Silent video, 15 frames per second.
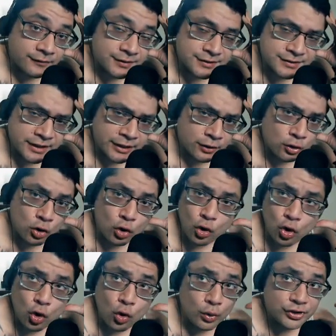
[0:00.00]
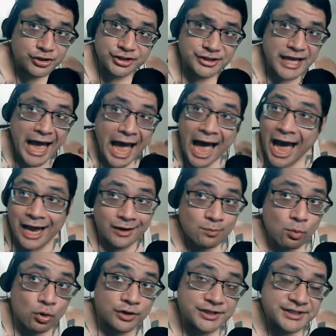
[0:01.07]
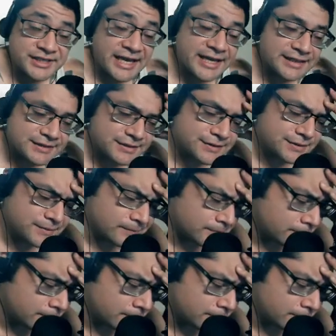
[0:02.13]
is like who who would just add more sets.